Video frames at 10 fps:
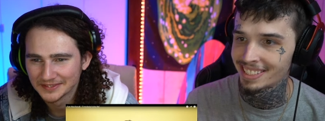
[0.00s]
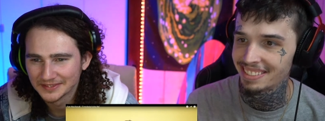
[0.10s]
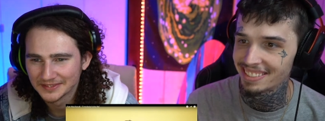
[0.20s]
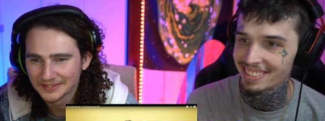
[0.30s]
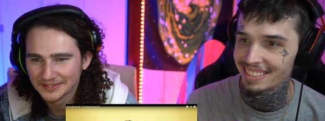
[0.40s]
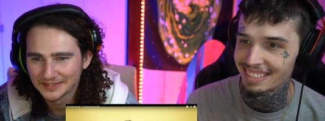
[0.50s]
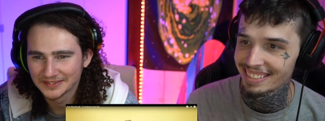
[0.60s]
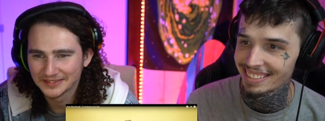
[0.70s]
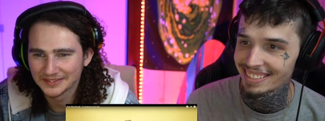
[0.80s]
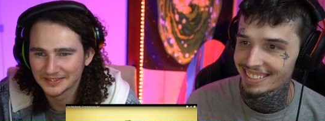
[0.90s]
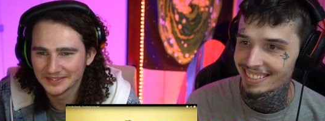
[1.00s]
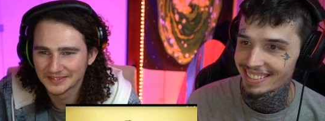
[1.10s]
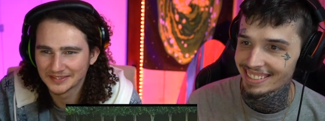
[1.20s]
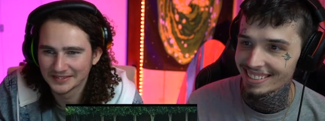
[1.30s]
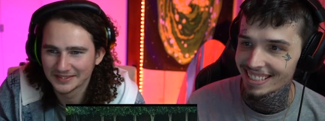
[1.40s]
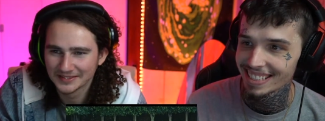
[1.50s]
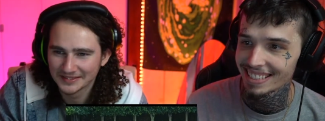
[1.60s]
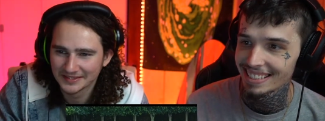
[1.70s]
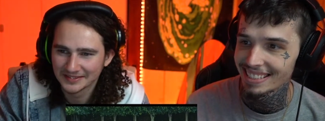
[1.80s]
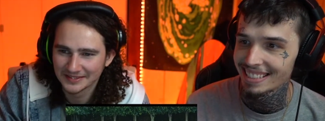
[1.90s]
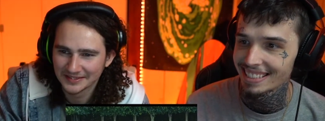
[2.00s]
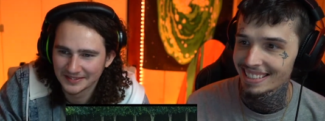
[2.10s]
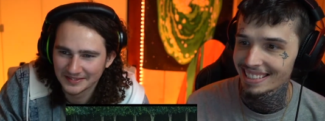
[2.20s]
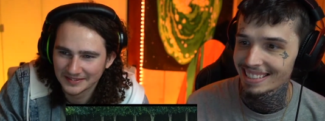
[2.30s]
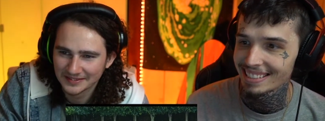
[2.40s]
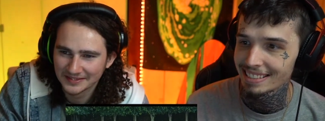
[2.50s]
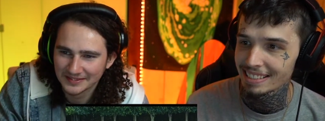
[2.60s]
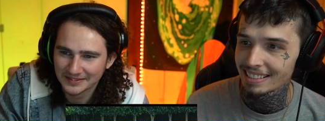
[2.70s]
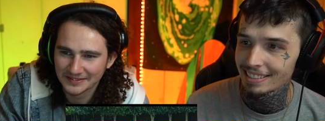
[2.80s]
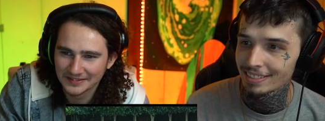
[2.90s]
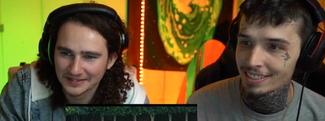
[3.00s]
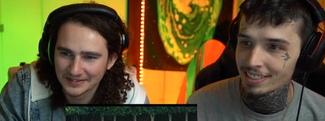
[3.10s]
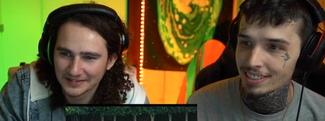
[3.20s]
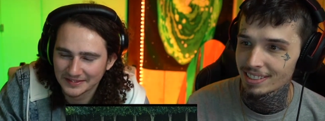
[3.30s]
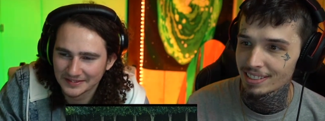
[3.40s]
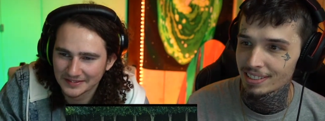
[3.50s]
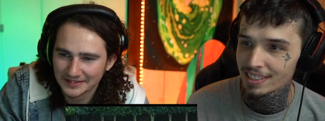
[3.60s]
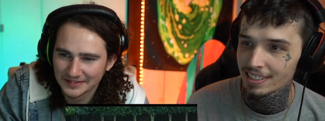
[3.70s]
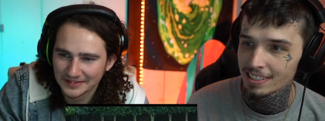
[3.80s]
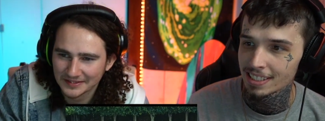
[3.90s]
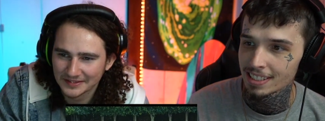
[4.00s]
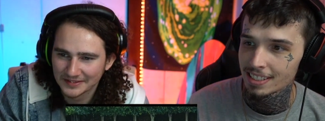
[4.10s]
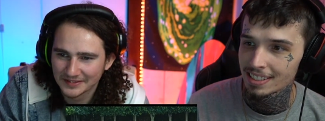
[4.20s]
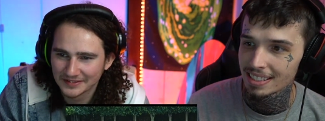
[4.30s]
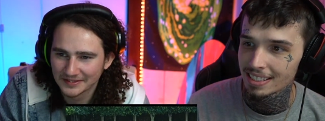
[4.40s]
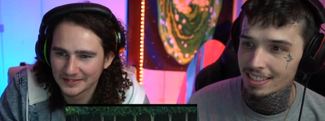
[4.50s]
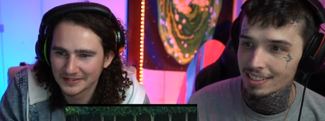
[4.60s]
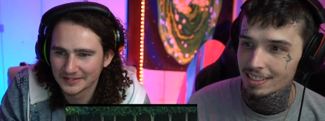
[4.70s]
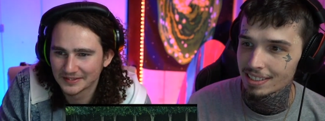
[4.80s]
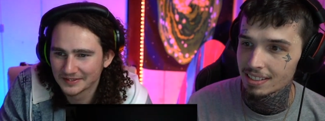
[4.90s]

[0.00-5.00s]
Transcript: Nothing is said.